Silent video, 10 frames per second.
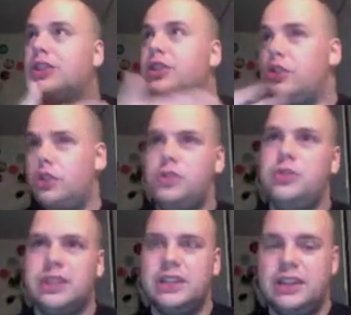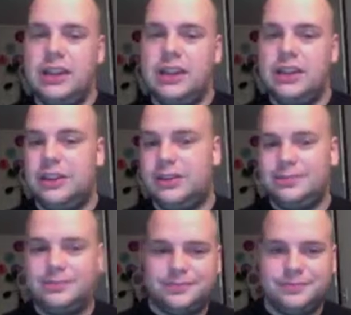use it in
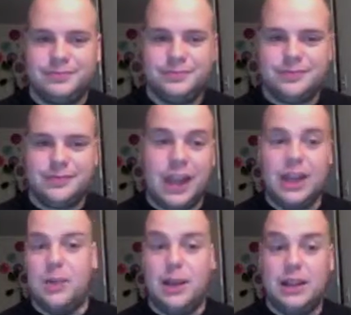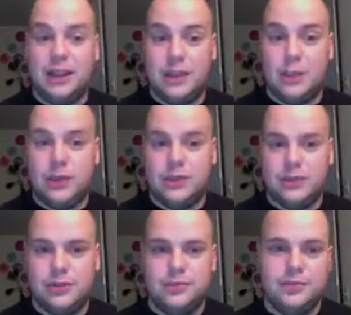any way that they want to.
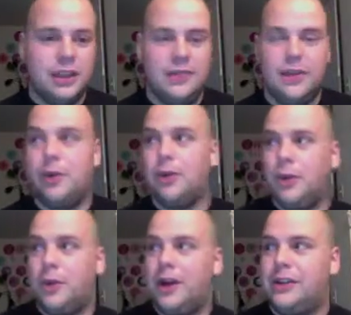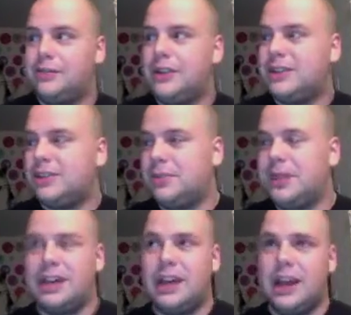If I were to go out and make something
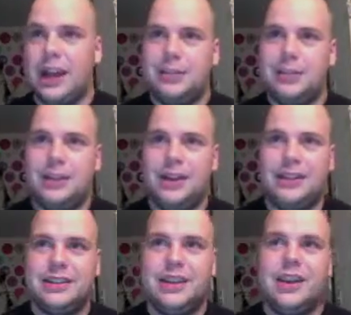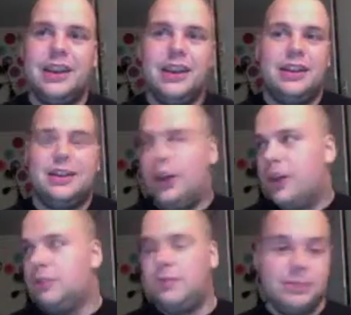and not copyright it,
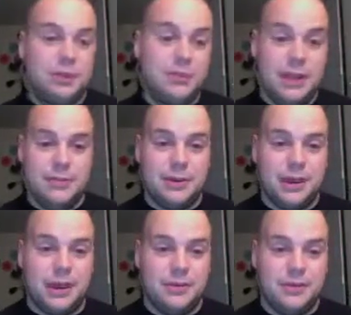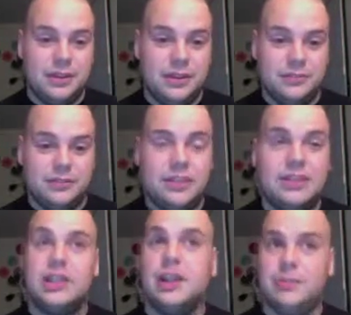other people could make money off of it
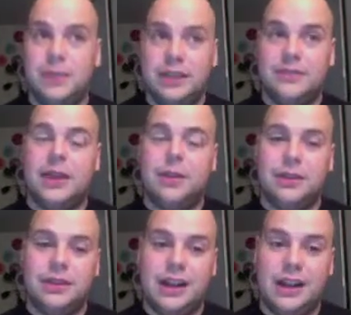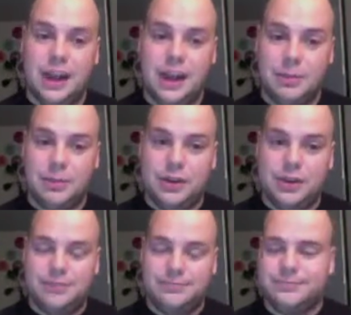instead of me if I were to not copyright
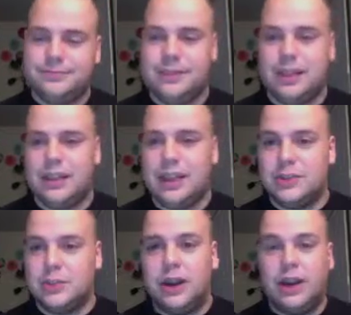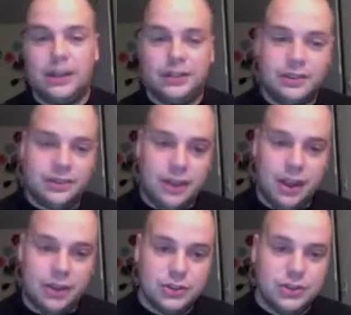it. That's why they
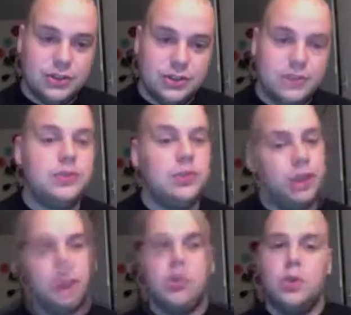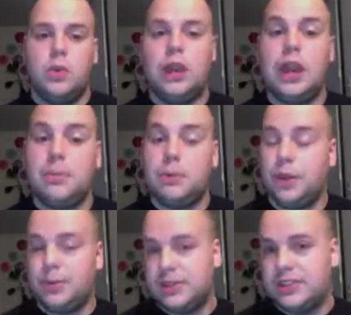are exclusive to the author. When a copyright
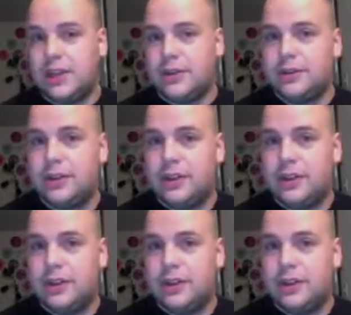runs out,